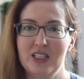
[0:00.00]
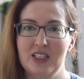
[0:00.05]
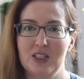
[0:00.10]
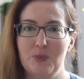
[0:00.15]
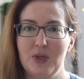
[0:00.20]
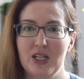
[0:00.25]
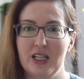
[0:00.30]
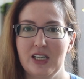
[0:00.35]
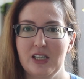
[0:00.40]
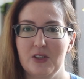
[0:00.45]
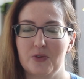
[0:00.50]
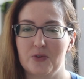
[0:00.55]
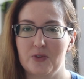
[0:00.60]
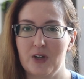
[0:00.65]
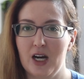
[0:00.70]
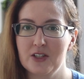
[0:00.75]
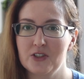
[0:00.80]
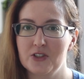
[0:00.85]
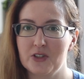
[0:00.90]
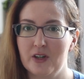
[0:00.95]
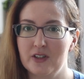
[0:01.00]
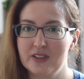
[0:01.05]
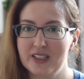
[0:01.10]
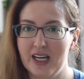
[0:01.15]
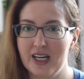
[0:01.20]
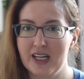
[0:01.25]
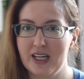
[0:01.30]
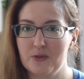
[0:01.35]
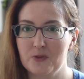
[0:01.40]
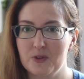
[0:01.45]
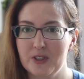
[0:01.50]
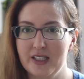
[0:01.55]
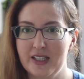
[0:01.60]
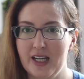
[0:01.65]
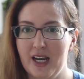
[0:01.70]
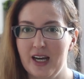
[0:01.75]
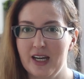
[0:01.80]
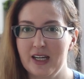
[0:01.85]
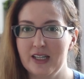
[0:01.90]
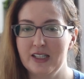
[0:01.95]
speaking French all day, every
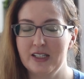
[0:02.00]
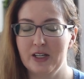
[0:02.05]
day.